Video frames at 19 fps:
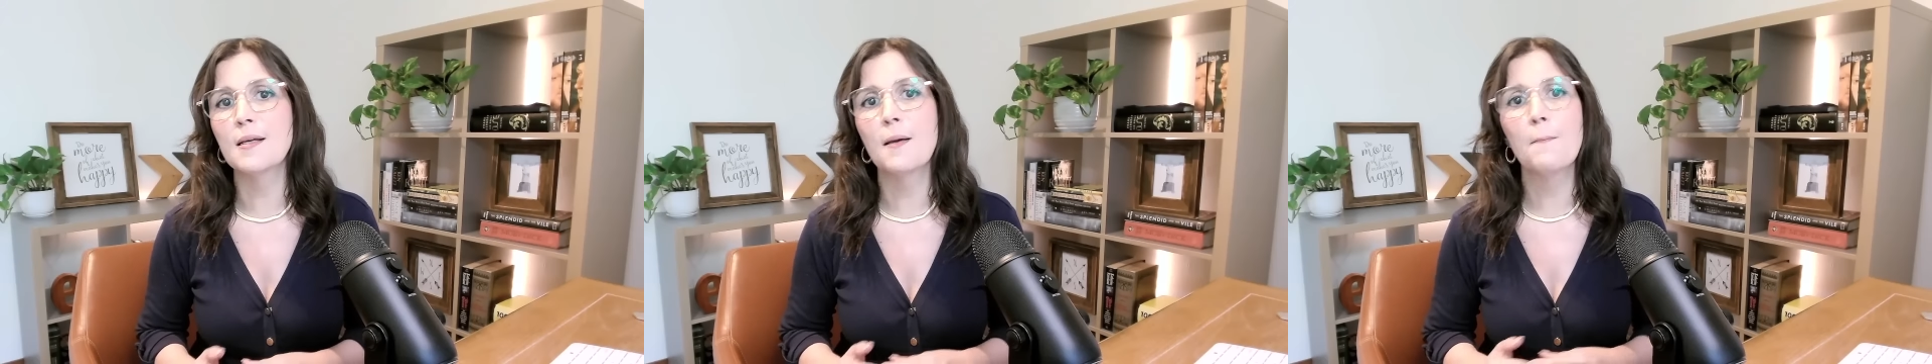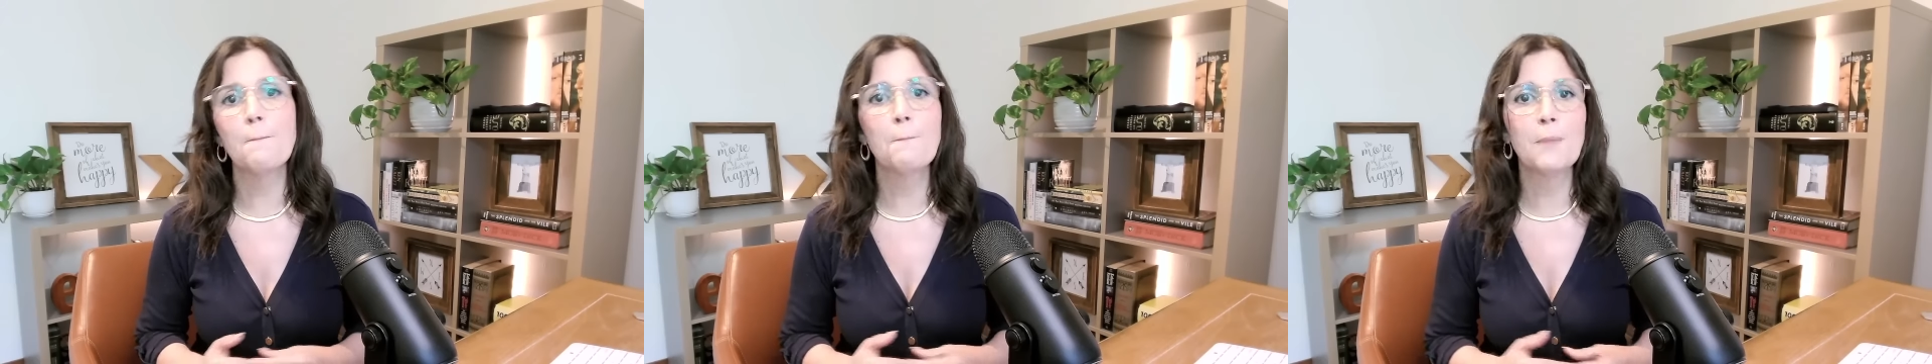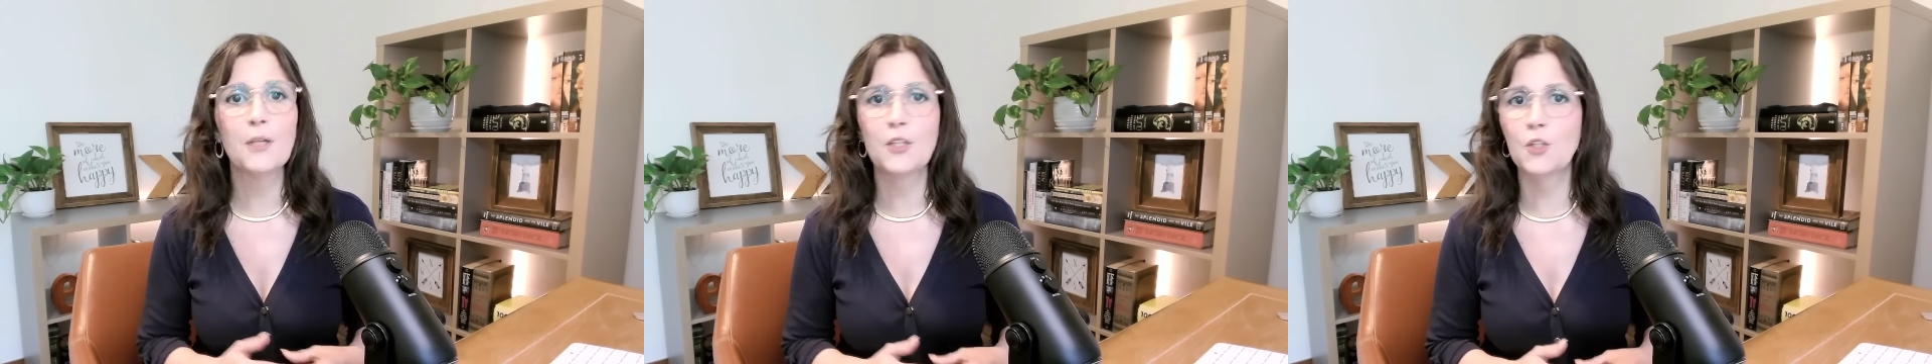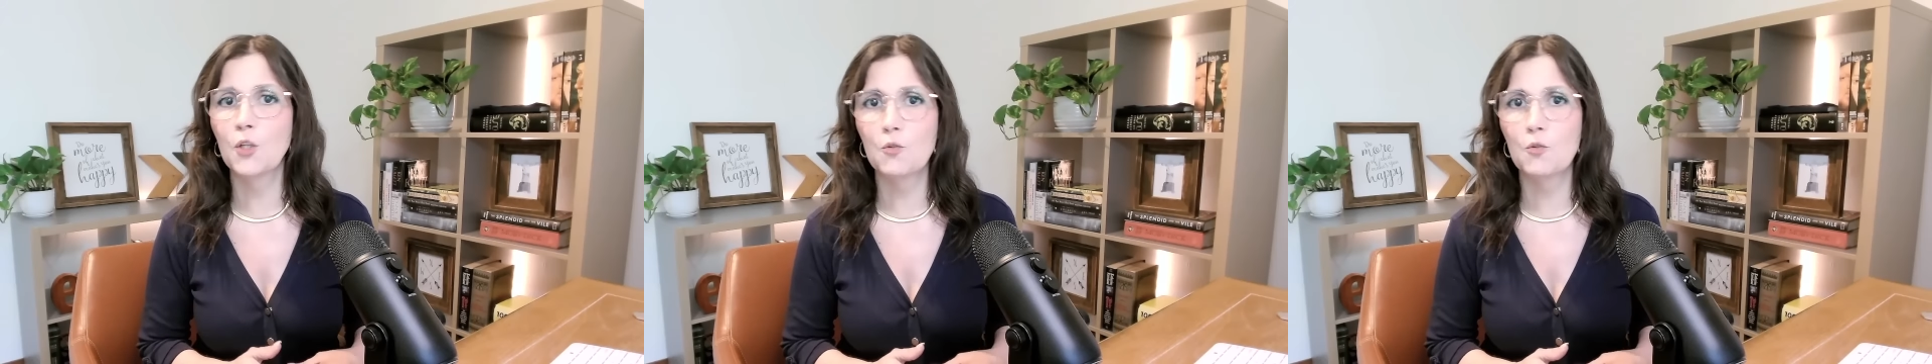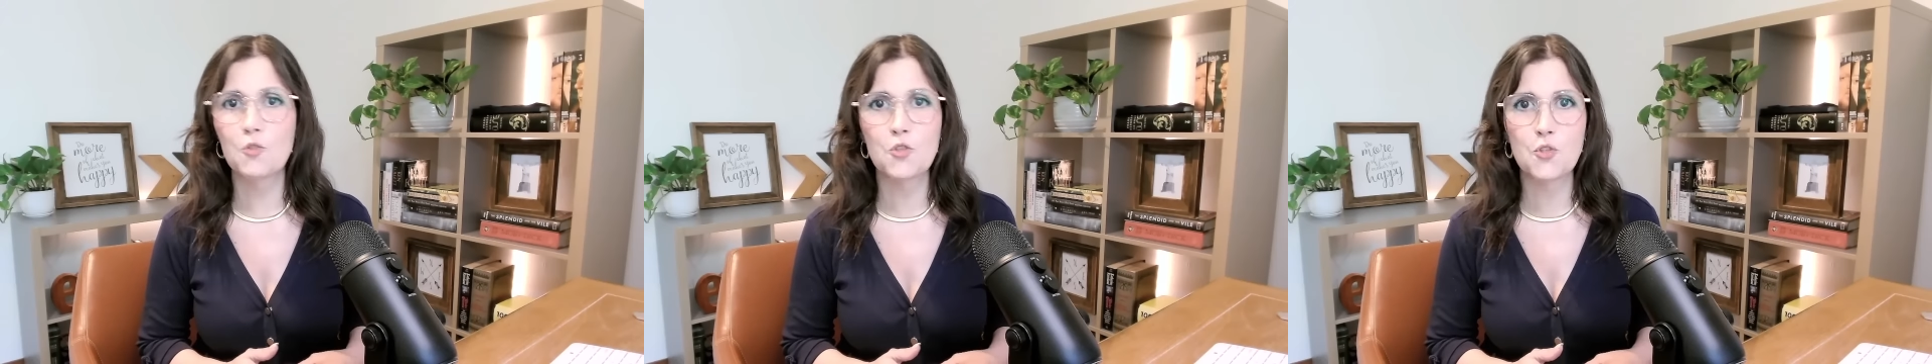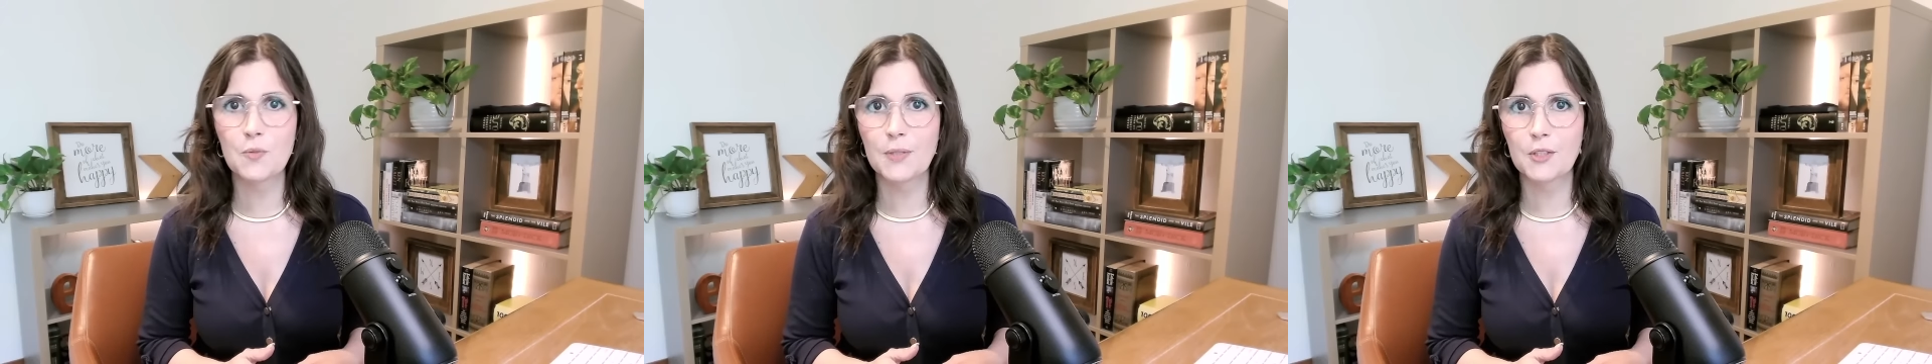but no
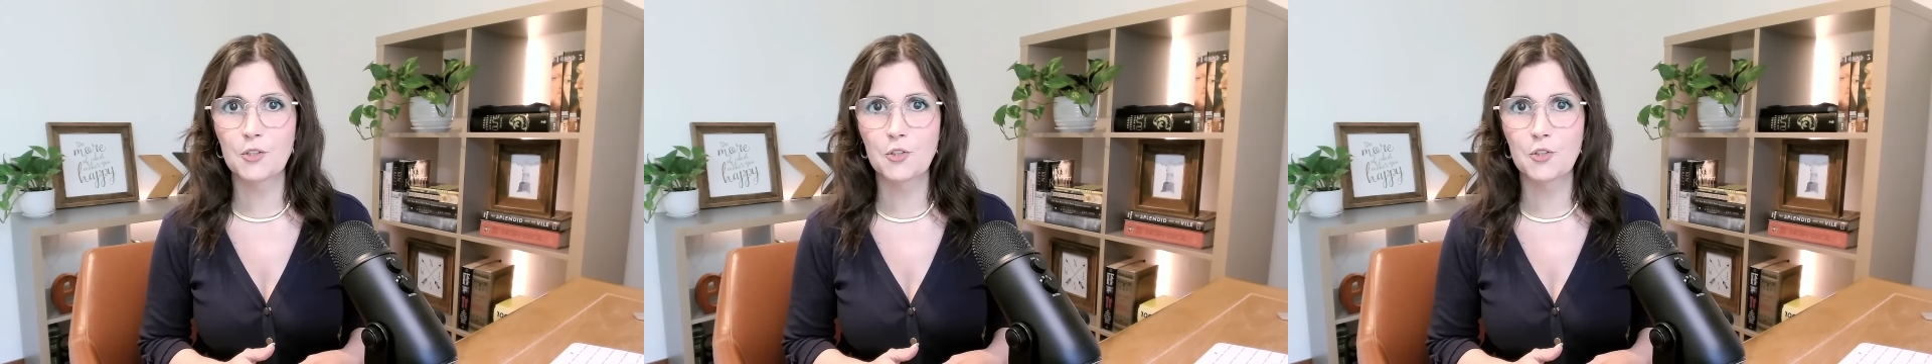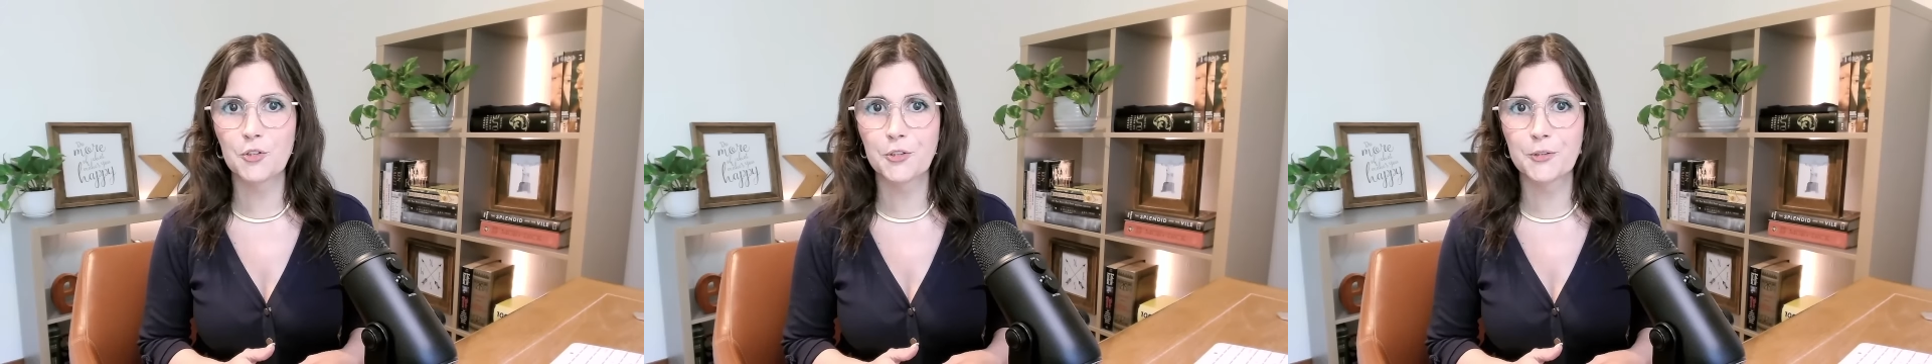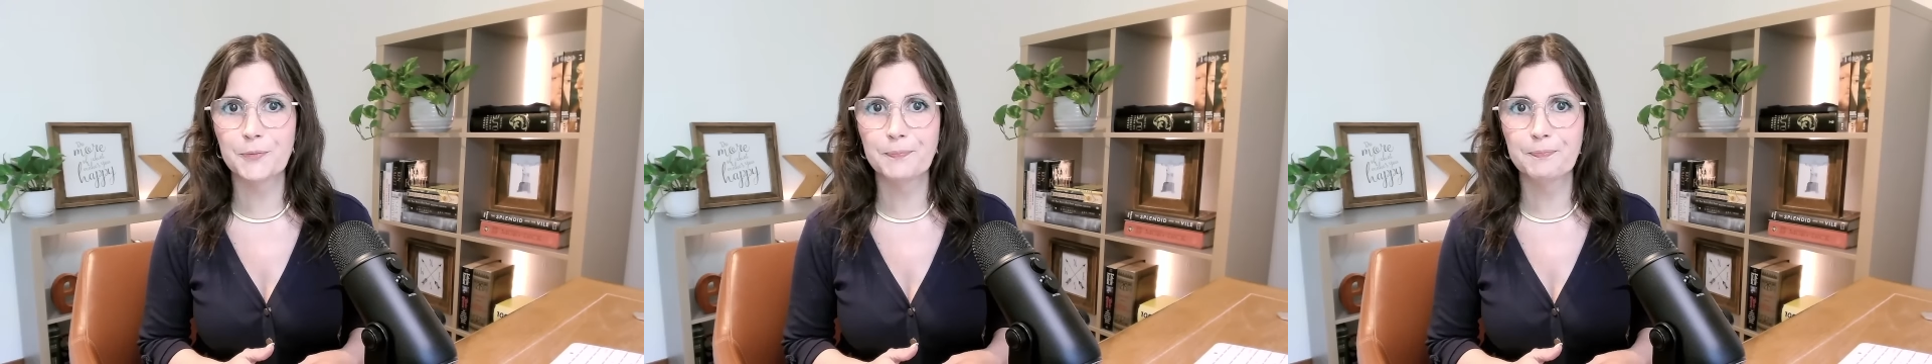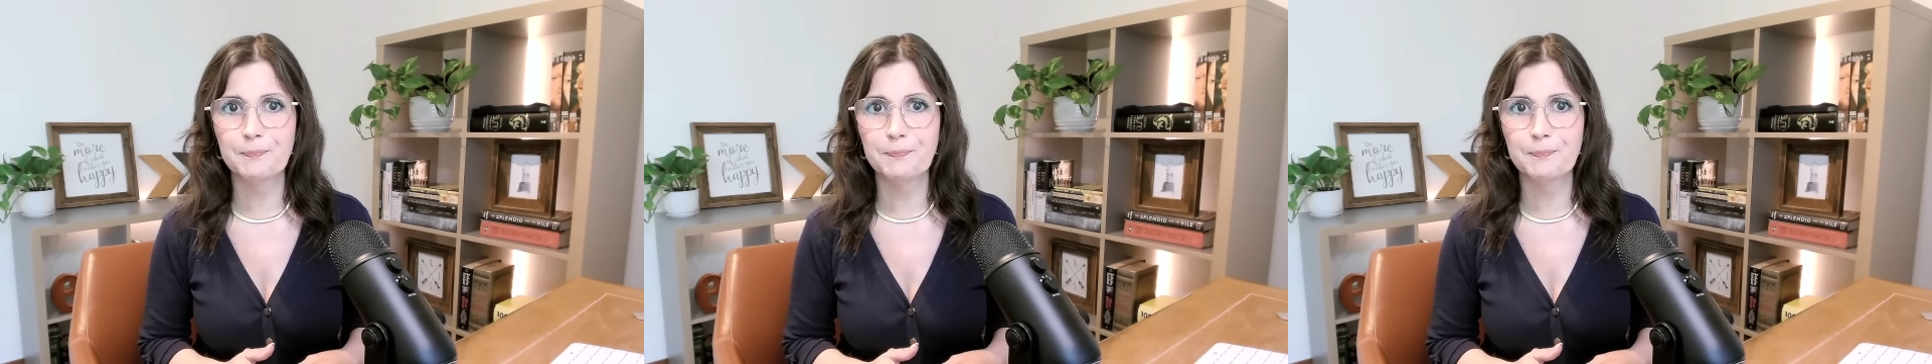structure.